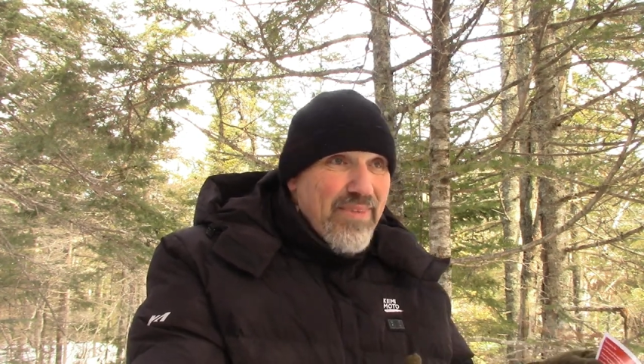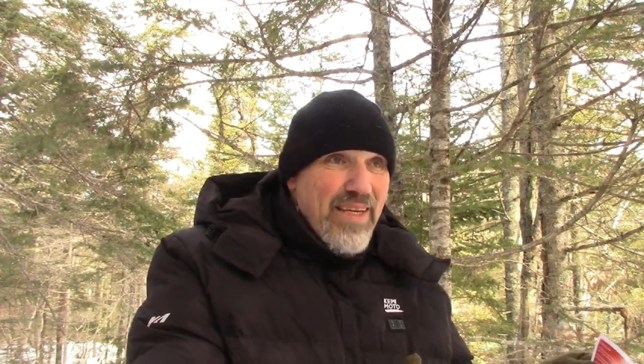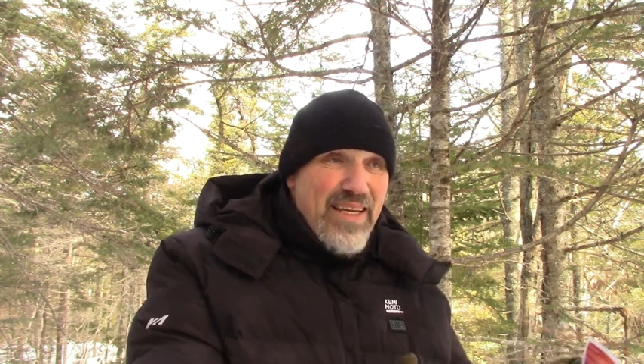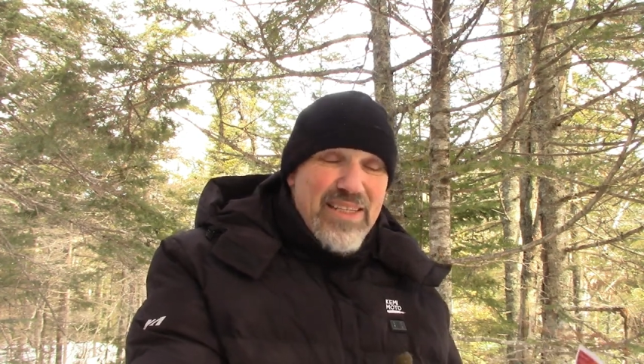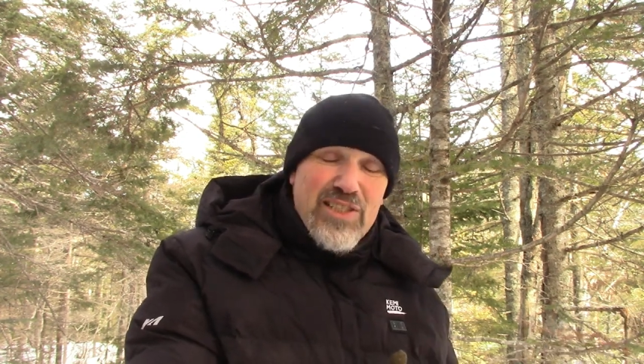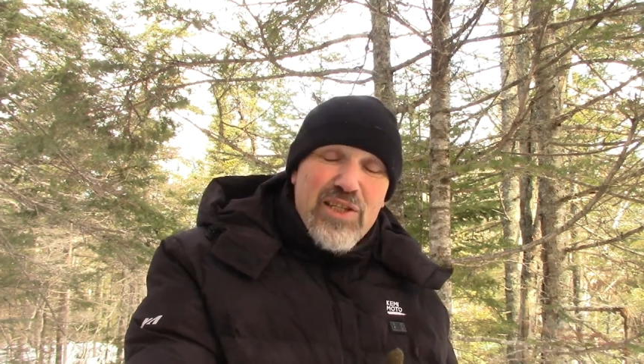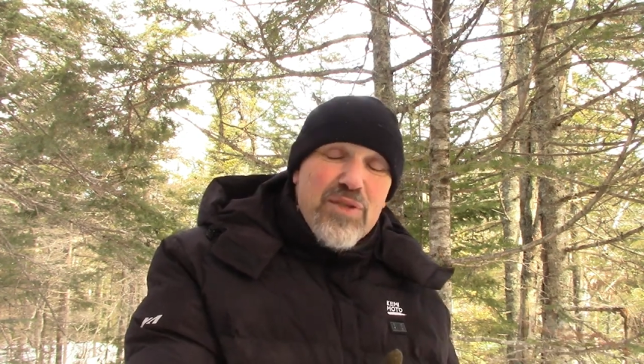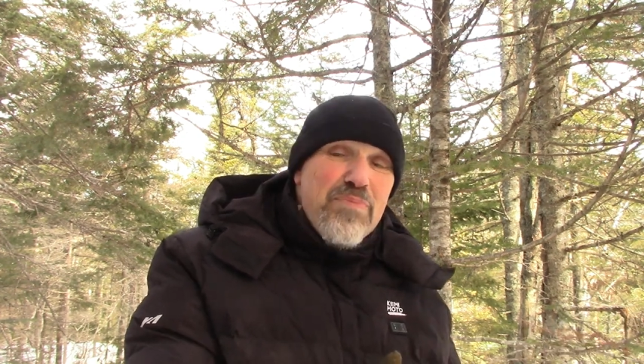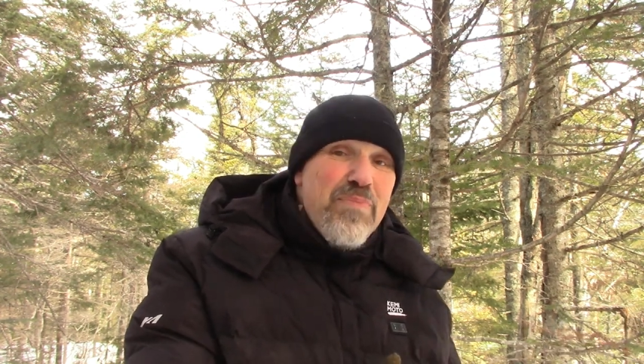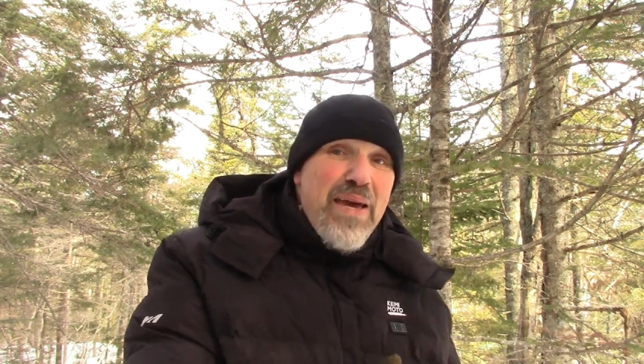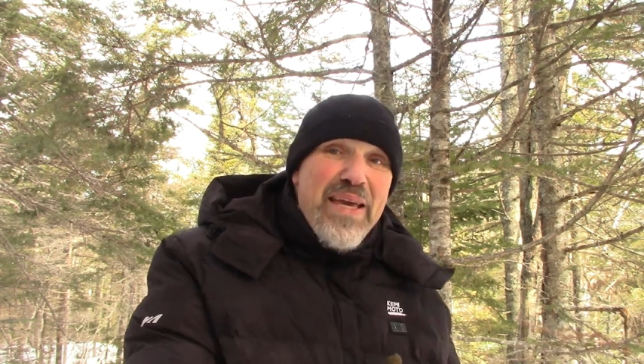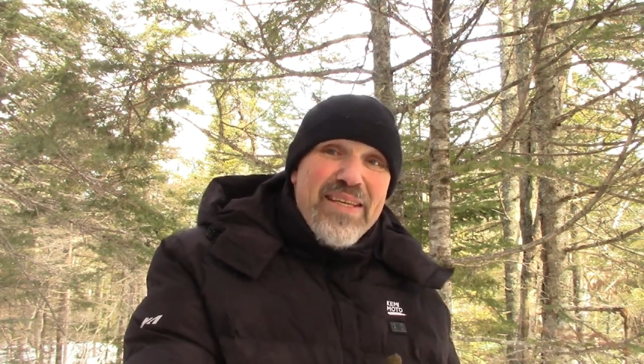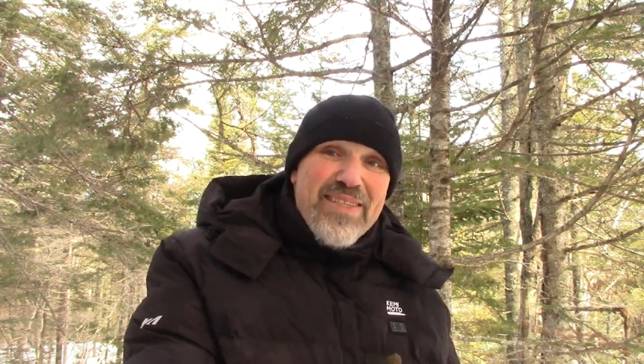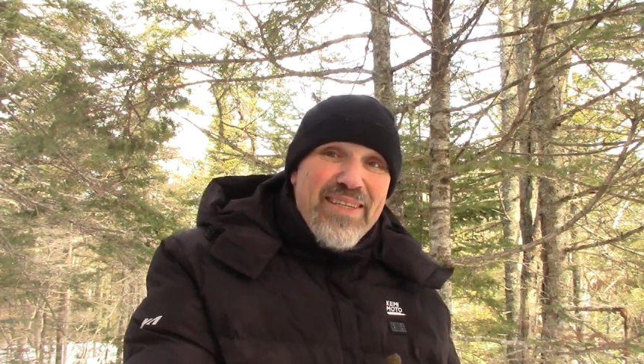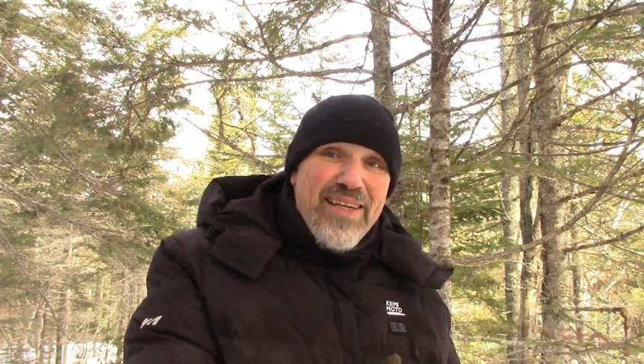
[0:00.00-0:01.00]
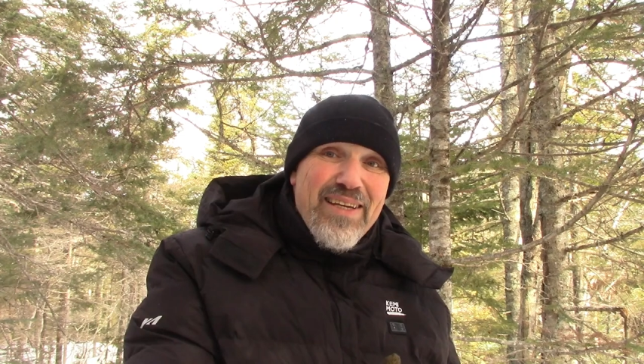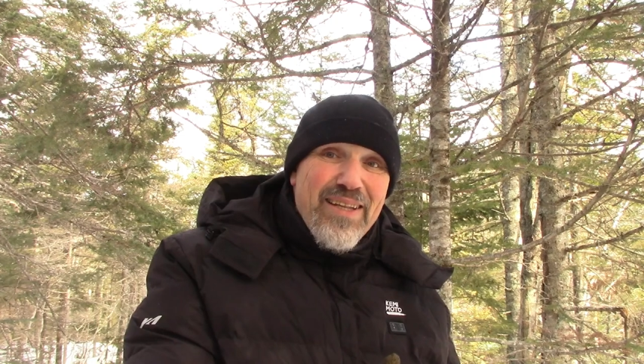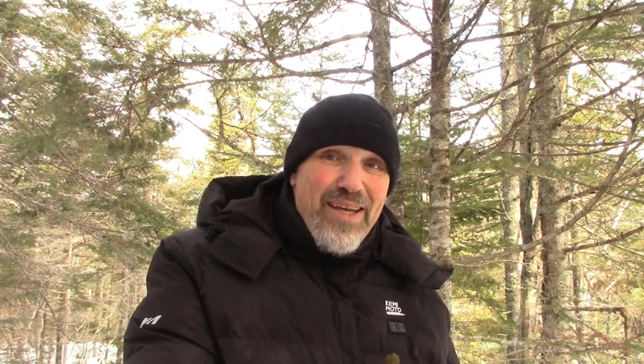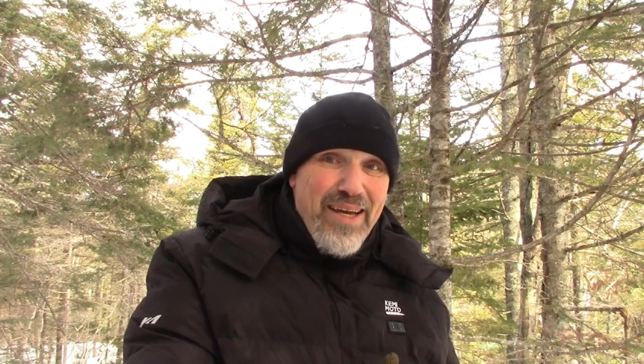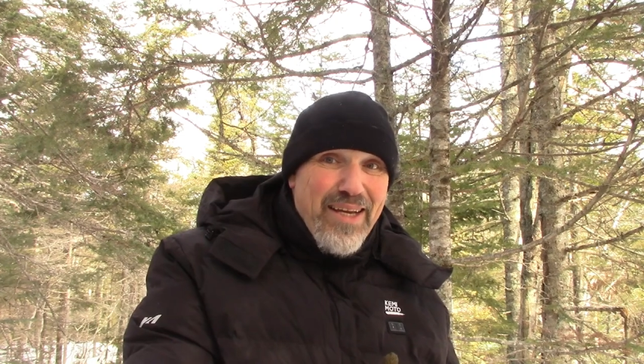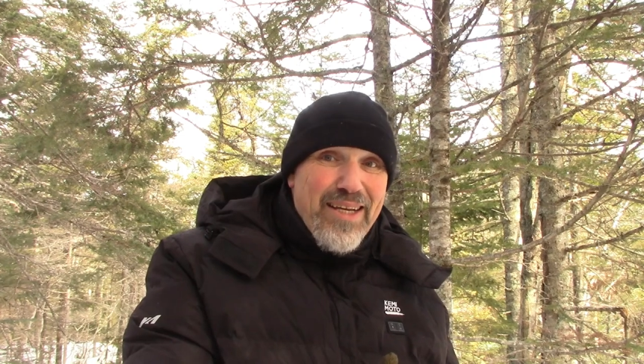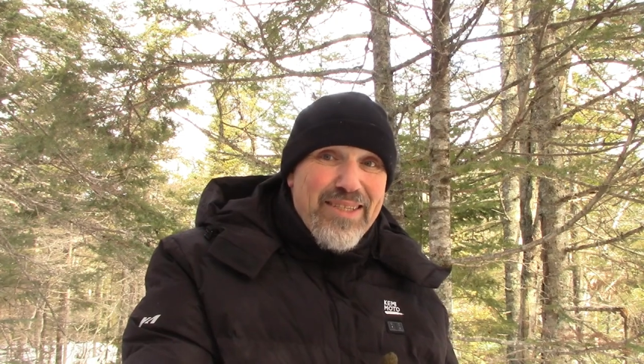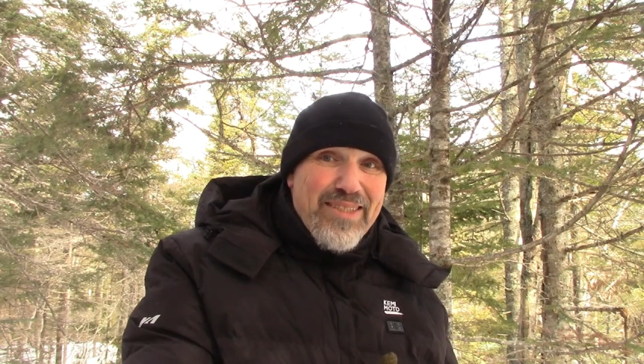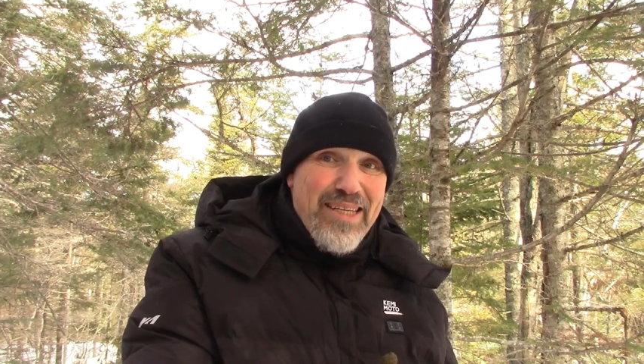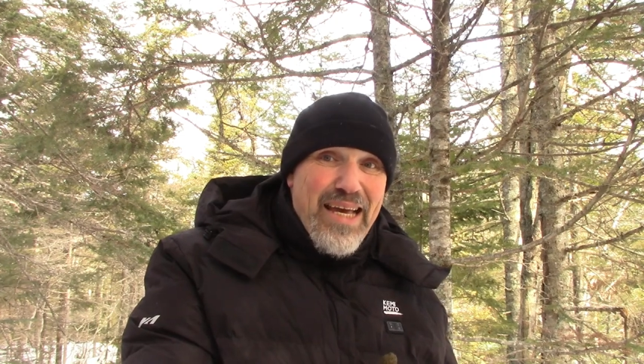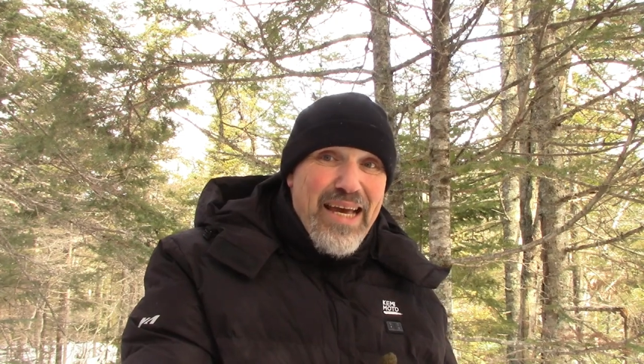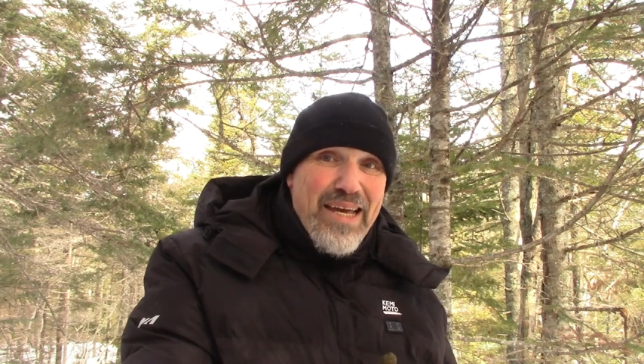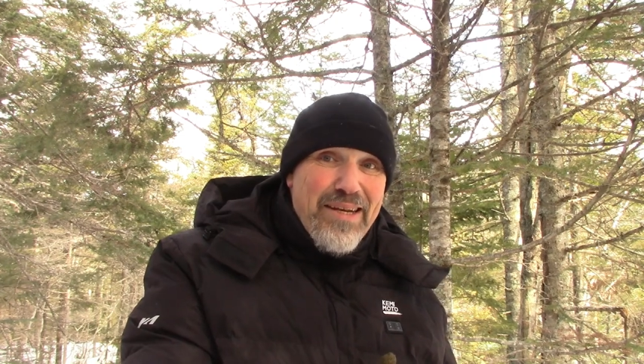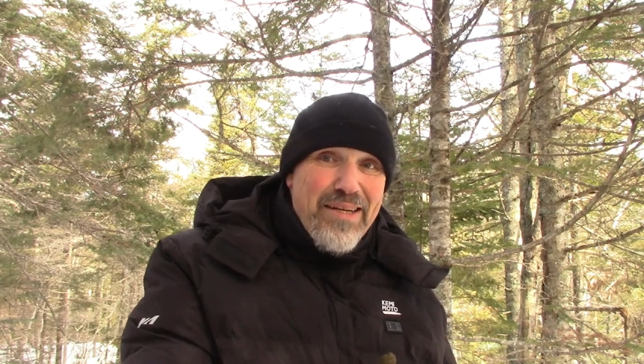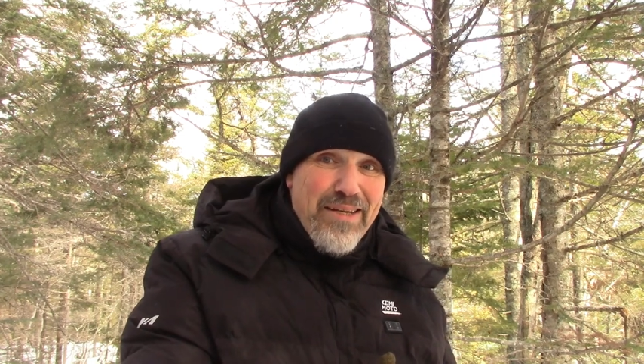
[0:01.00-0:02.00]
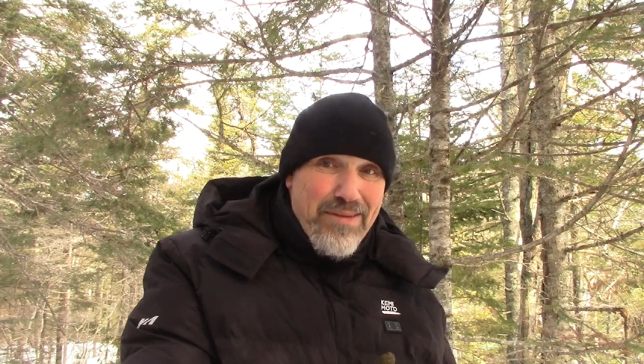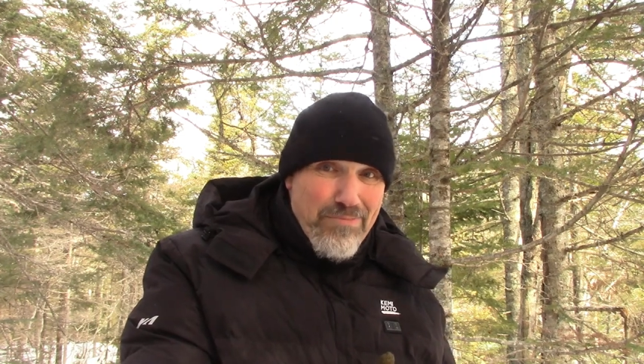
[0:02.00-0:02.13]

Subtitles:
it just makes it, like I said,